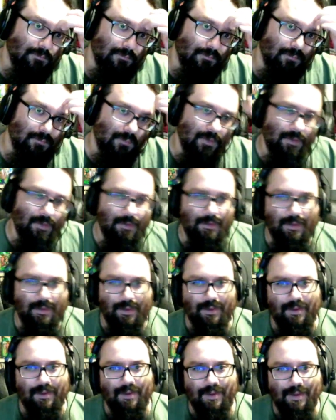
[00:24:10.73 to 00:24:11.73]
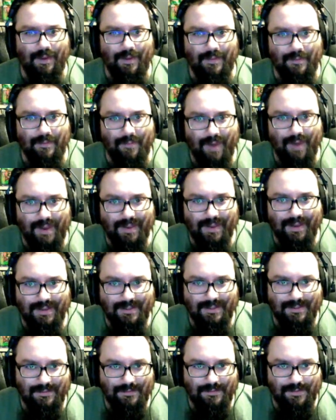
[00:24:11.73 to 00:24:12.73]
Yeah, and the bad guy's
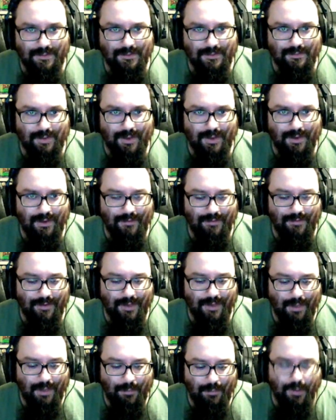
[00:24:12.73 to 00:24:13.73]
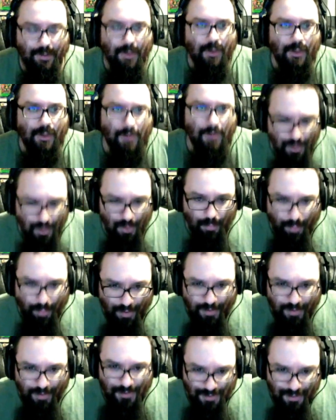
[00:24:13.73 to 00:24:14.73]
confused by it every time. Like, you
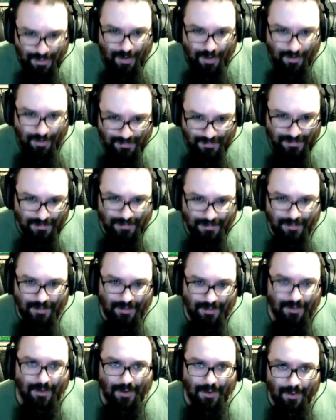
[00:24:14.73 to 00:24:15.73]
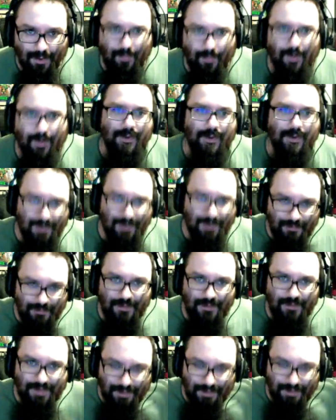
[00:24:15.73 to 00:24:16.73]
put sharks in there. Why are you
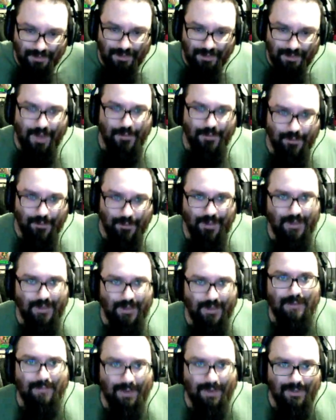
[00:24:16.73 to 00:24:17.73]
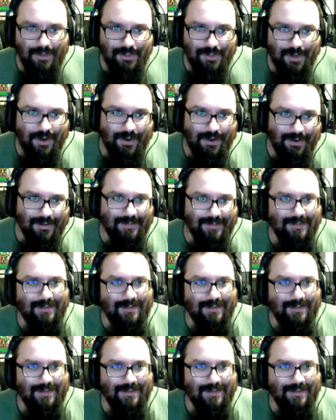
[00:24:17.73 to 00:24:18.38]
confused that your guys are being eaten by sharks?